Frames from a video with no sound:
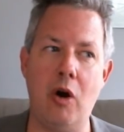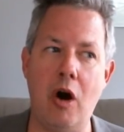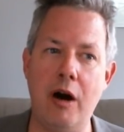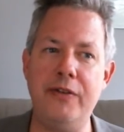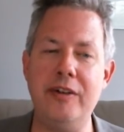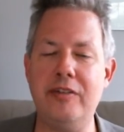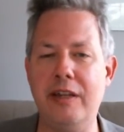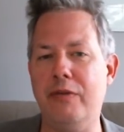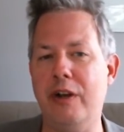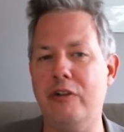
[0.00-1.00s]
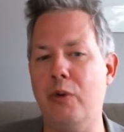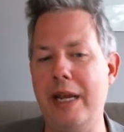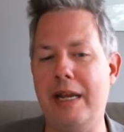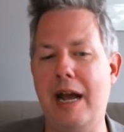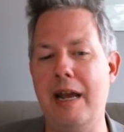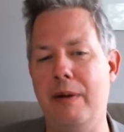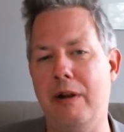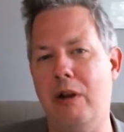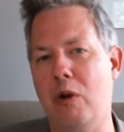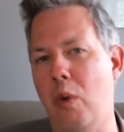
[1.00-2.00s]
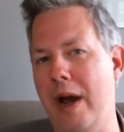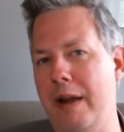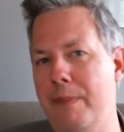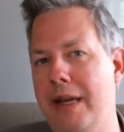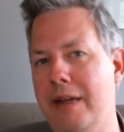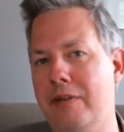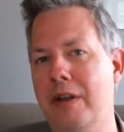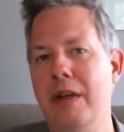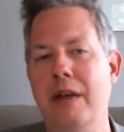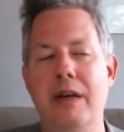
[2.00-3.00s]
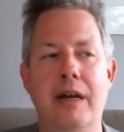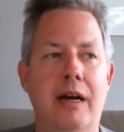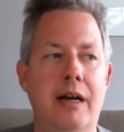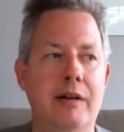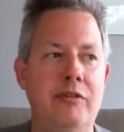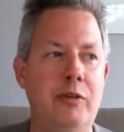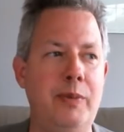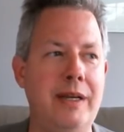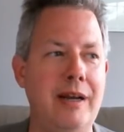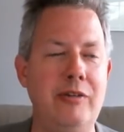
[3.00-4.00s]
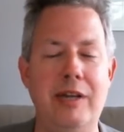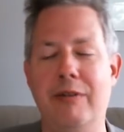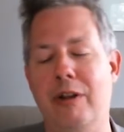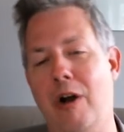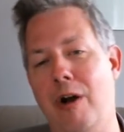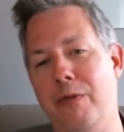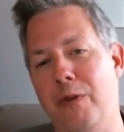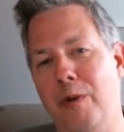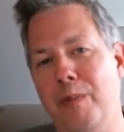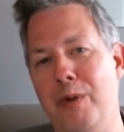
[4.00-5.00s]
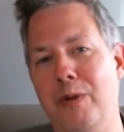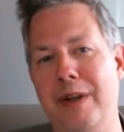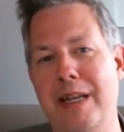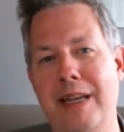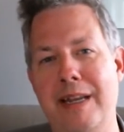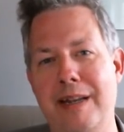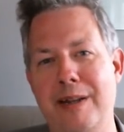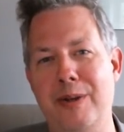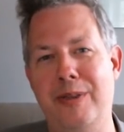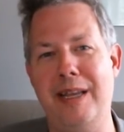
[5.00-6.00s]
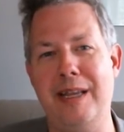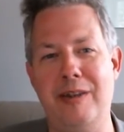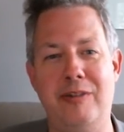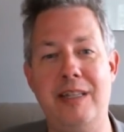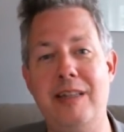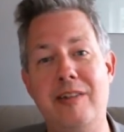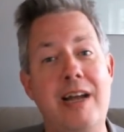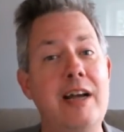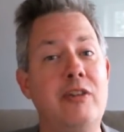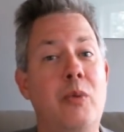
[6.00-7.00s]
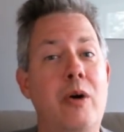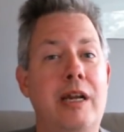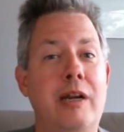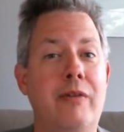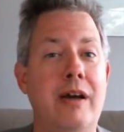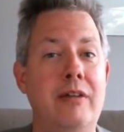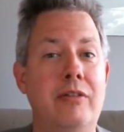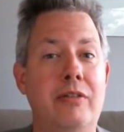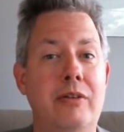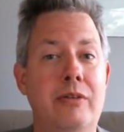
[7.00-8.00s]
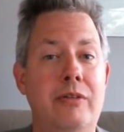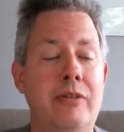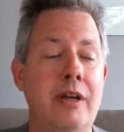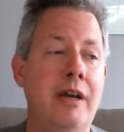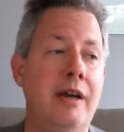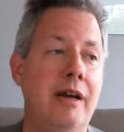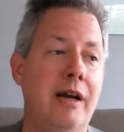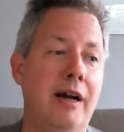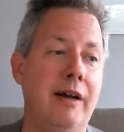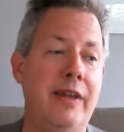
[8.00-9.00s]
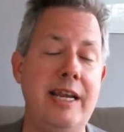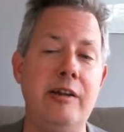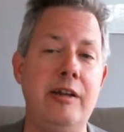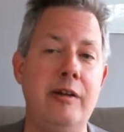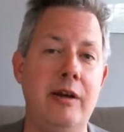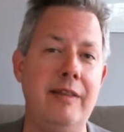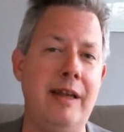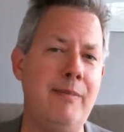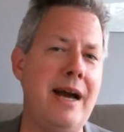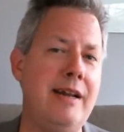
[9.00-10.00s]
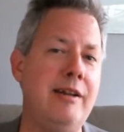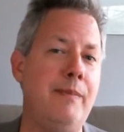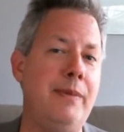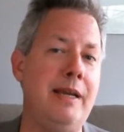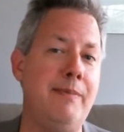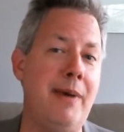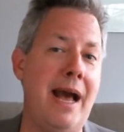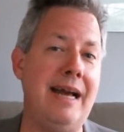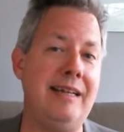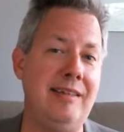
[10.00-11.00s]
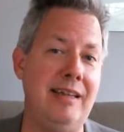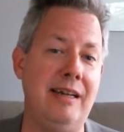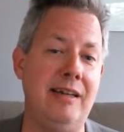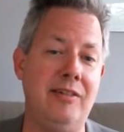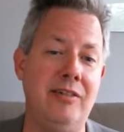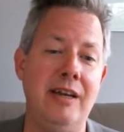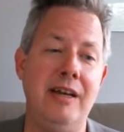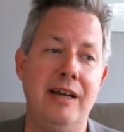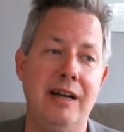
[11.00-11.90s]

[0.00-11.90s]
Office can fluctuate quite a bit. Just because you have a law firm moving in and you see these guys walking around in suits, they might end up being bad tenants.